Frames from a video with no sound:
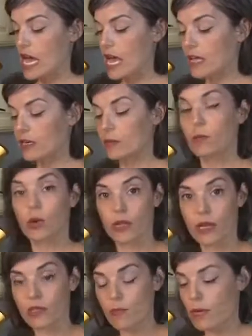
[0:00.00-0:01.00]
And pull
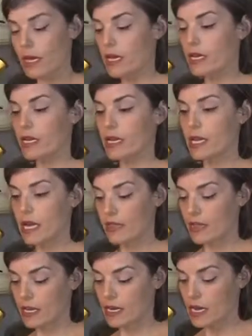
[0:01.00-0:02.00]
out the pit,
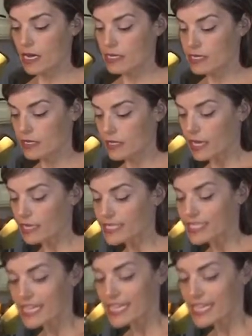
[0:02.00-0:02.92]
and then I slice